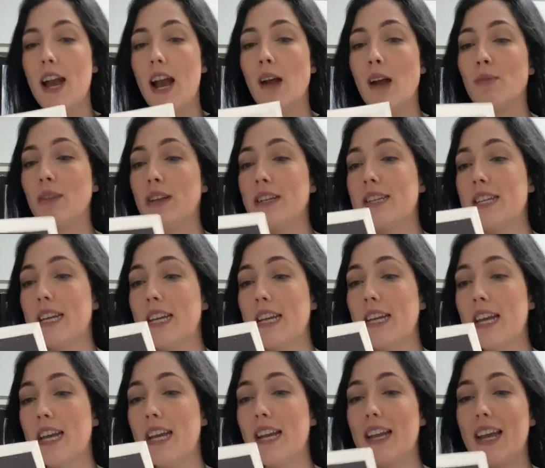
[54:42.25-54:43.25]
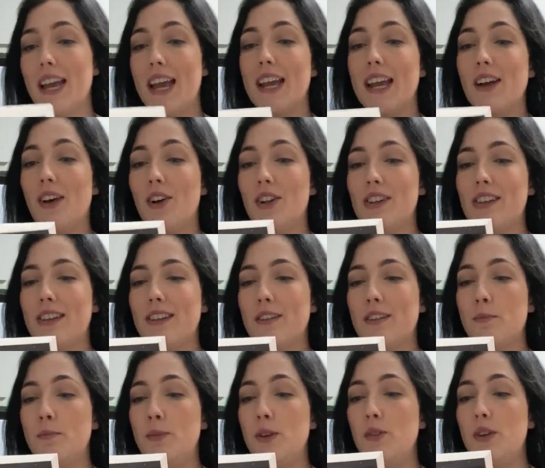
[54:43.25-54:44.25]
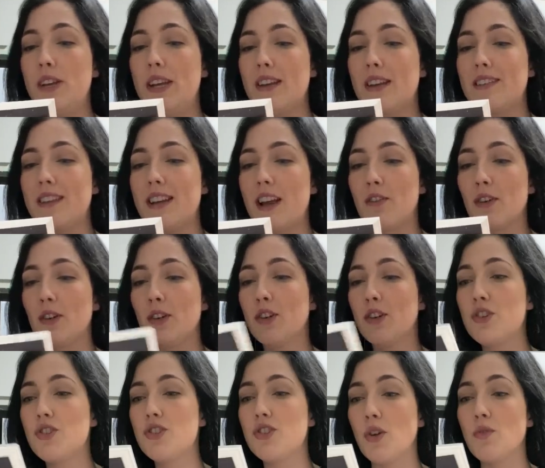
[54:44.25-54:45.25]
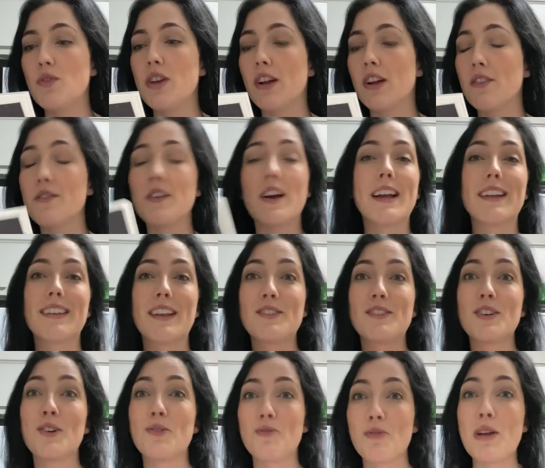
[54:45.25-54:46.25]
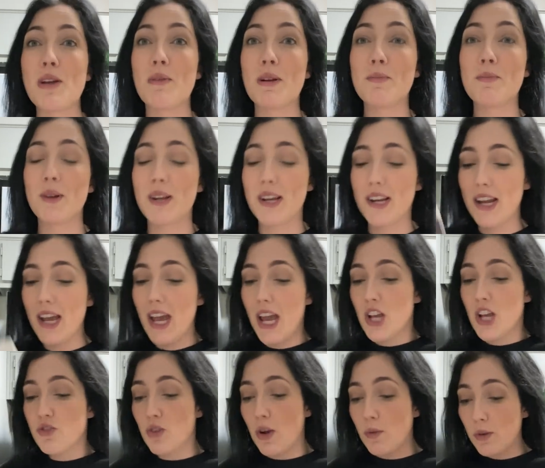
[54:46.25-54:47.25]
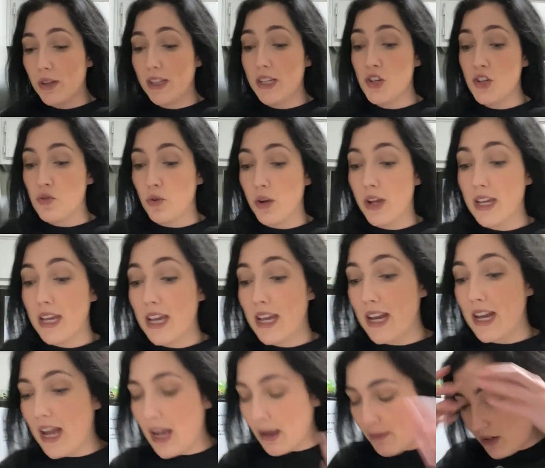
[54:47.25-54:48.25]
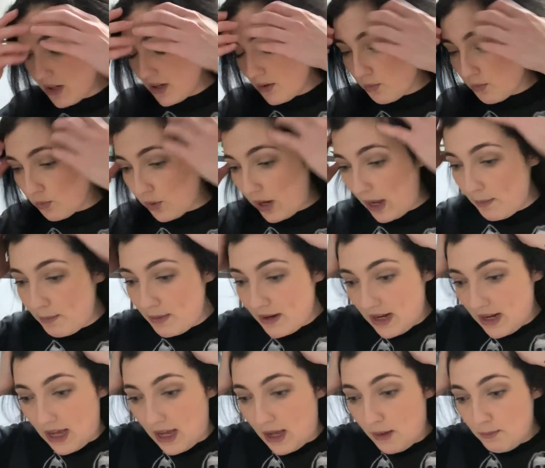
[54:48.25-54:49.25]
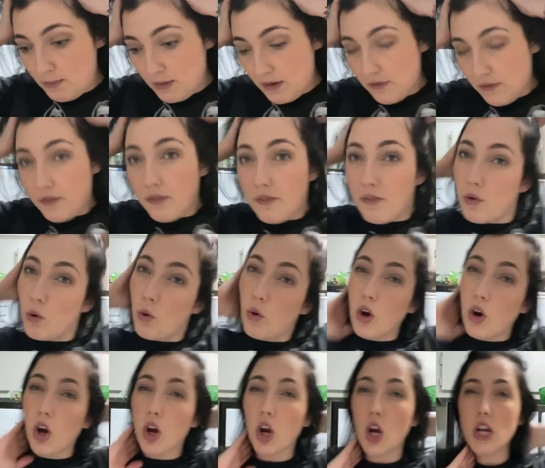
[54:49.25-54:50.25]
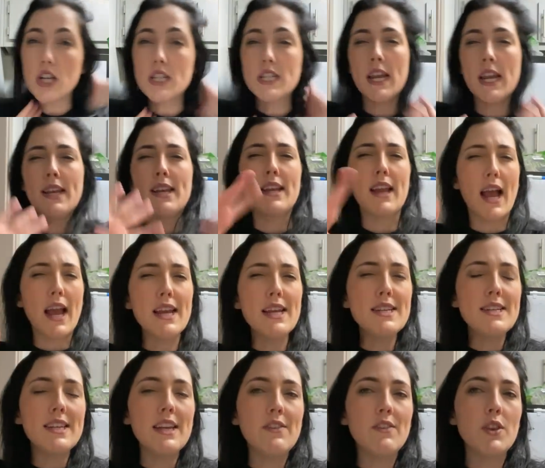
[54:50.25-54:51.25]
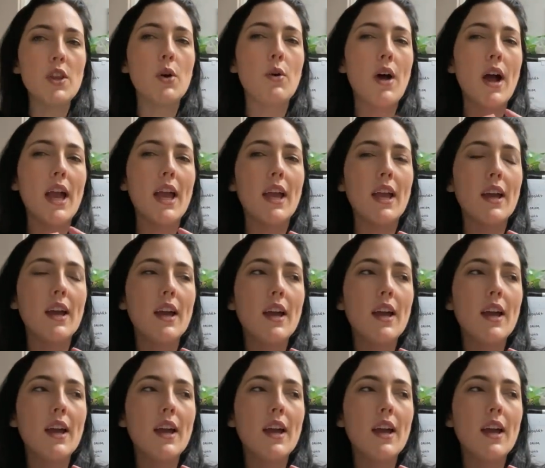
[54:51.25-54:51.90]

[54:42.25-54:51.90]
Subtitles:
I'm really digging it. And all it says is beauty has never looked so terrifying. That's a great way to put it. So I'm really enjoying it. I'm going to wrap it up for tonight, even though I'm